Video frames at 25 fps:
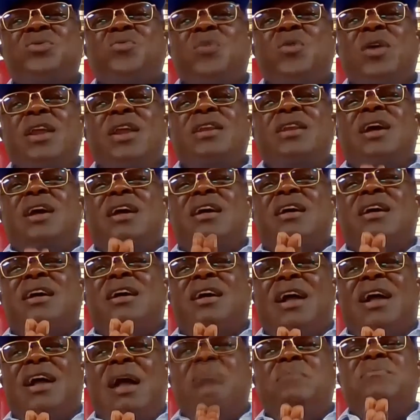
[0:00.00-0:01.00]
And so
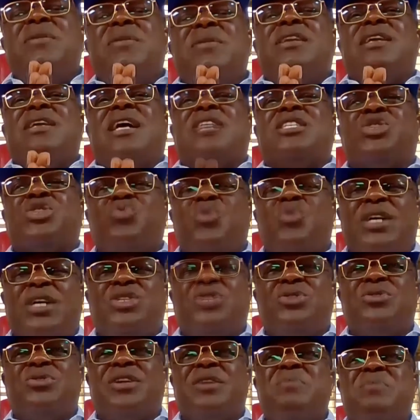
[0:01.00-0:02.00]
when uh,
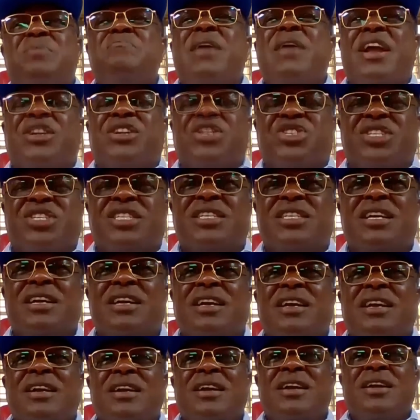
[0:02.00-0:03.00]
Ahmed Asiwaju
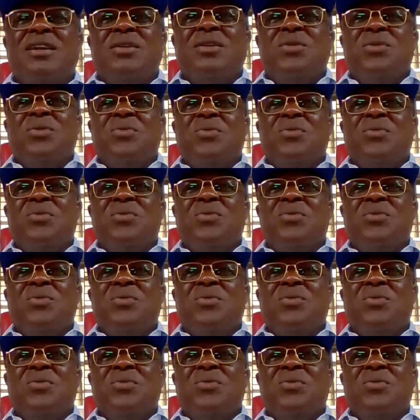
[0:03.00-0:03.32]
emerged,